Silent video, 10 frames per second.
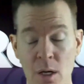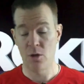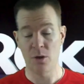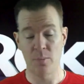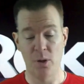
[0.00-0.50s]

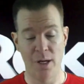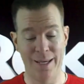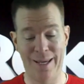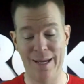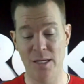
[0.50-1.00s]
You can
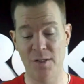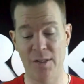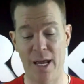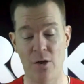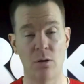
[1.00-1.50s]
plug any
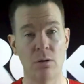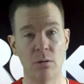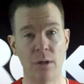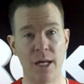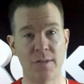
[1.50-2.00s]

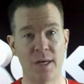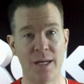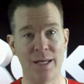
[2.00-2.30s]
standard headset